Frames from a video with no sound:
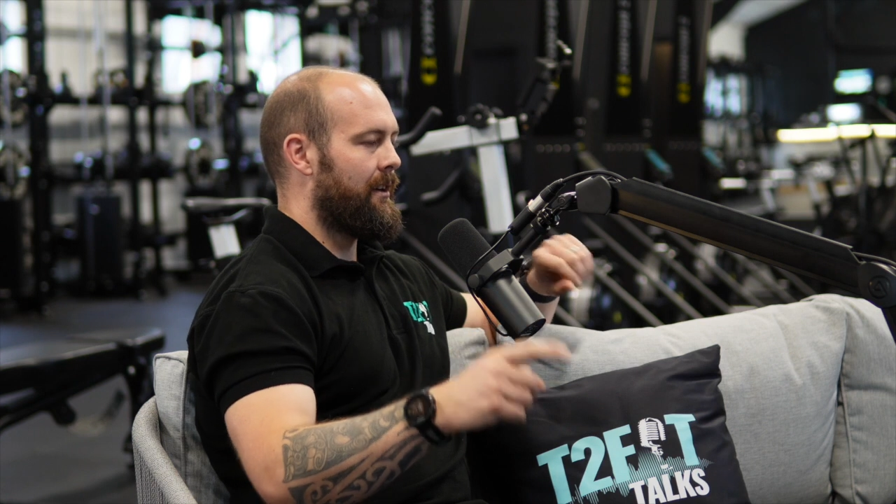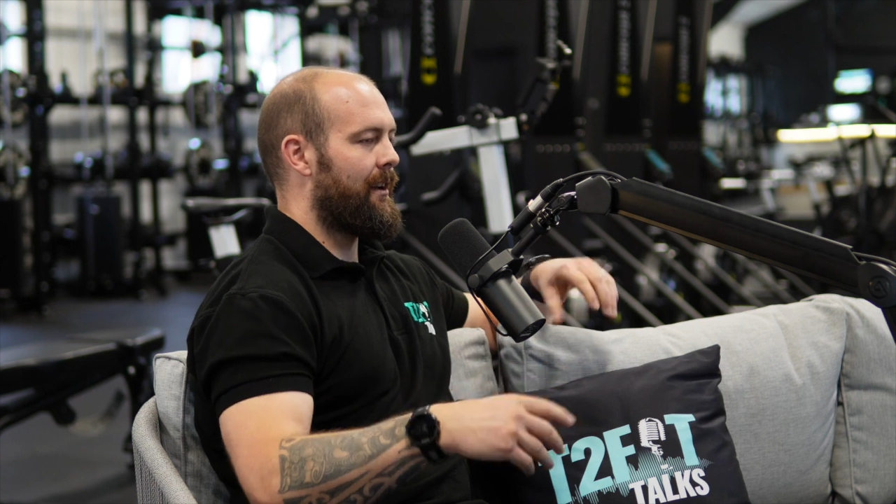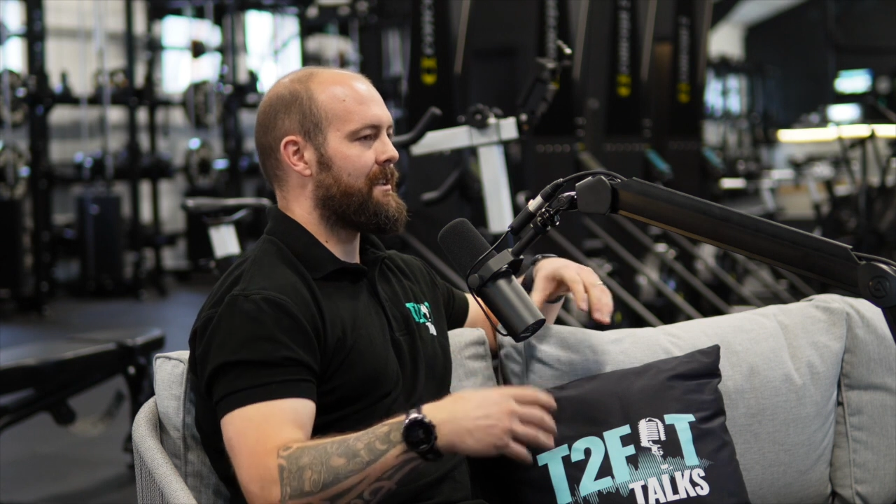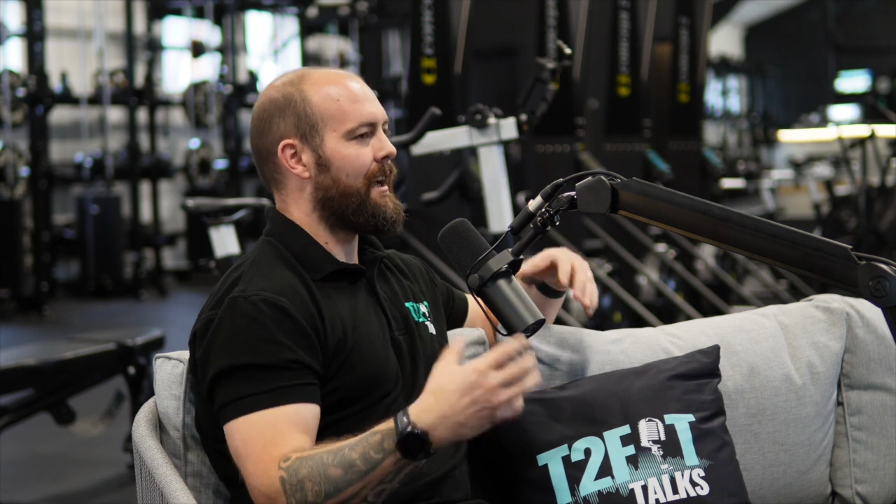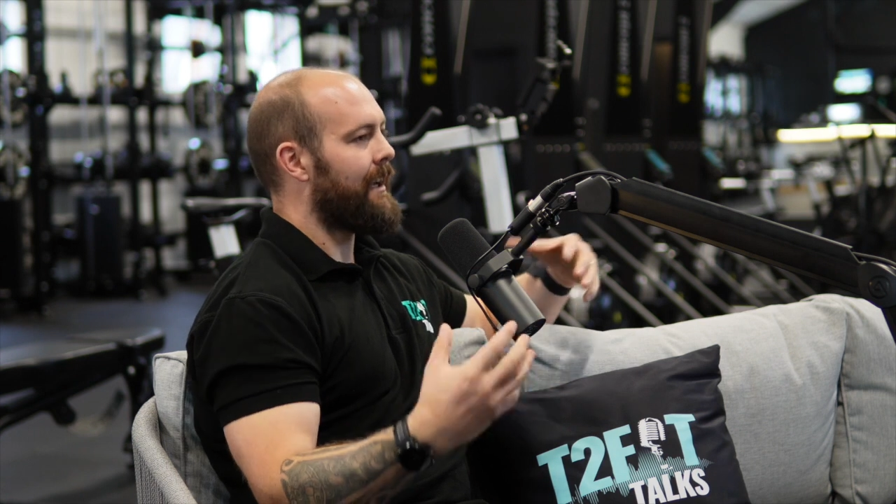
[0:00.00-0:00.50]
And I
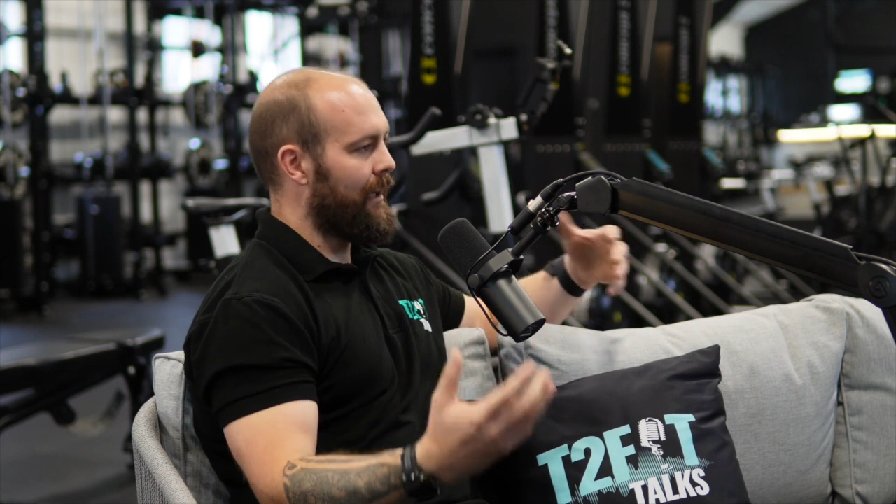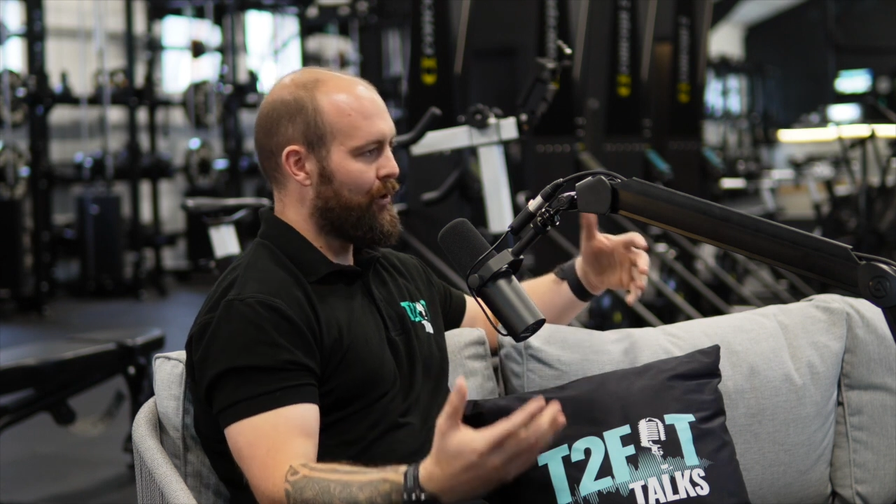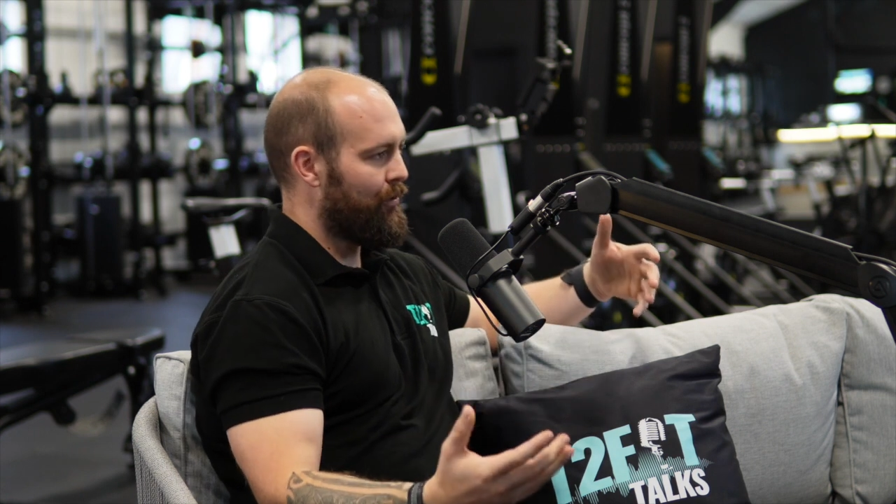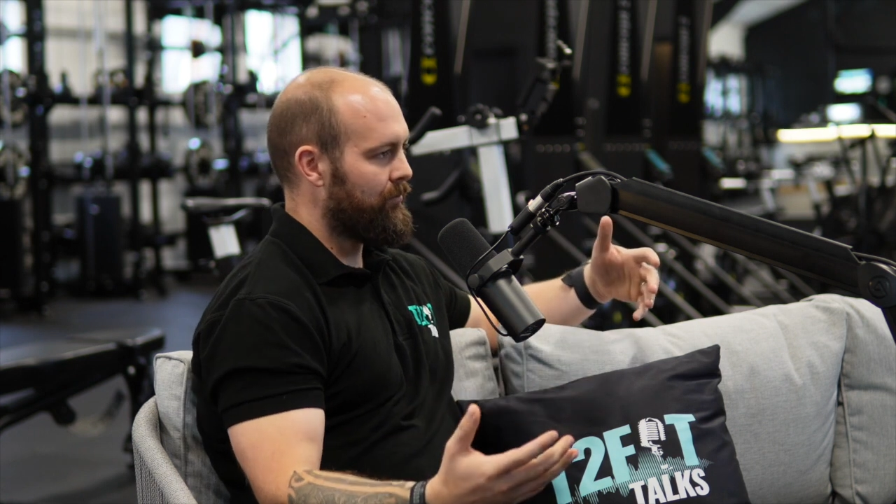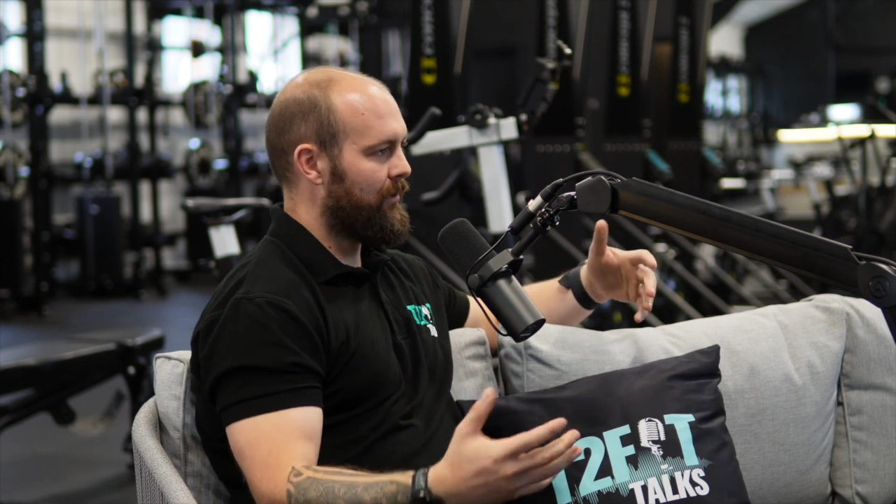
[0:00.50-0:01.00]
was like, okay,
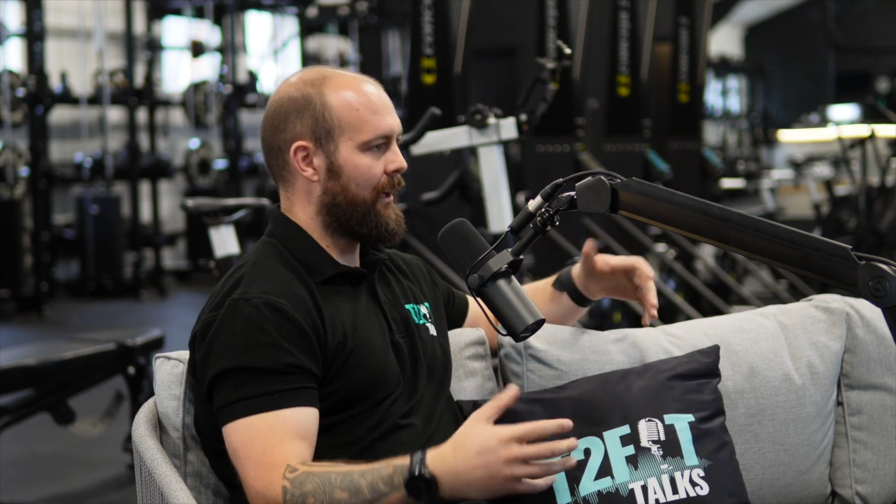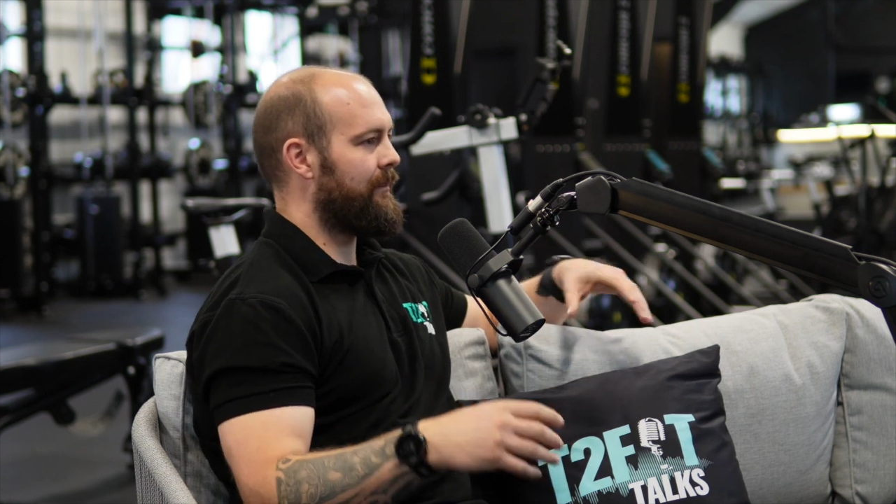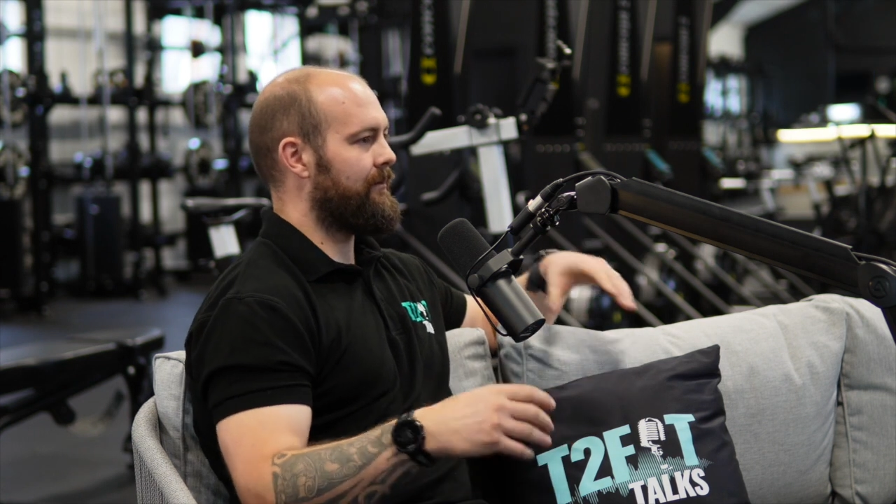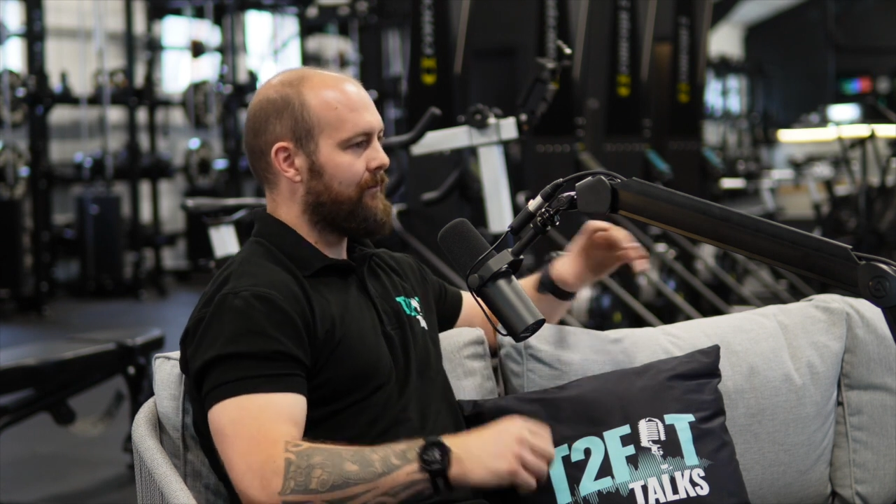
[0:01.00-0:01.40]
cool. Like,